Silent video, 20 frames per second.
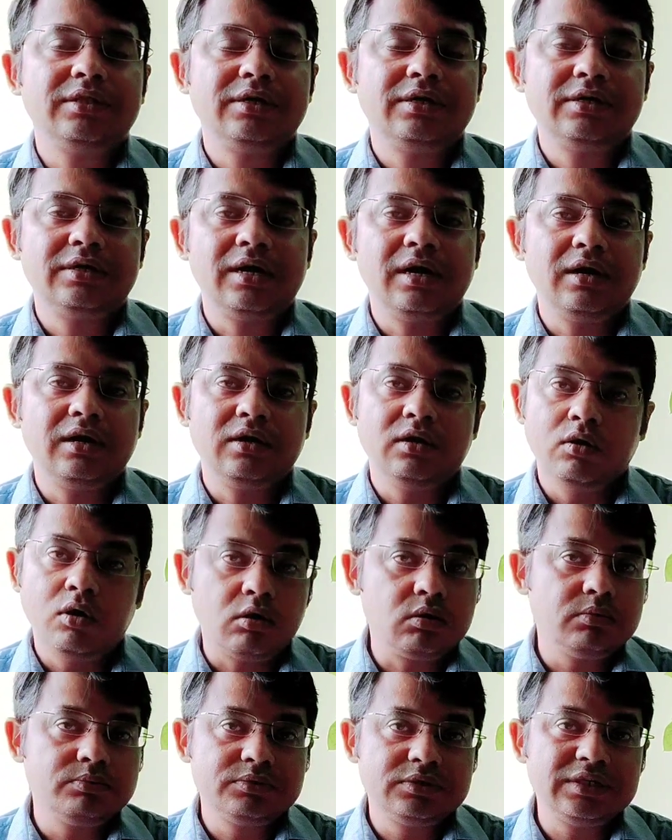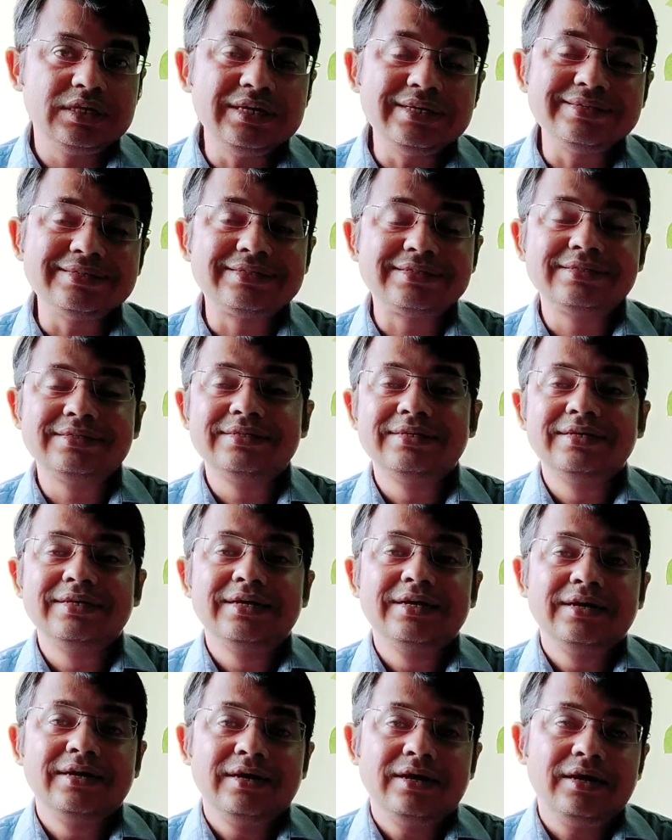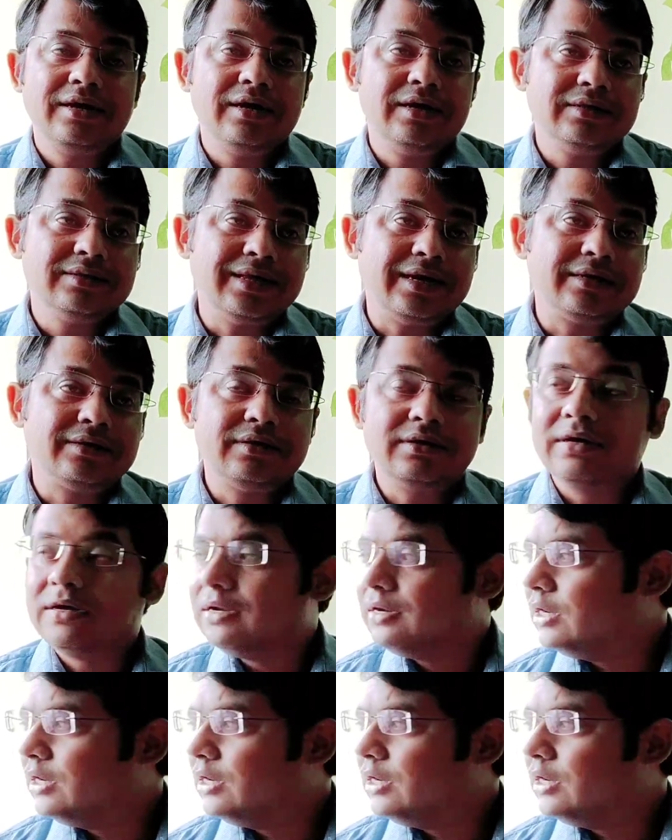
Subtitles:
There are a lot of things that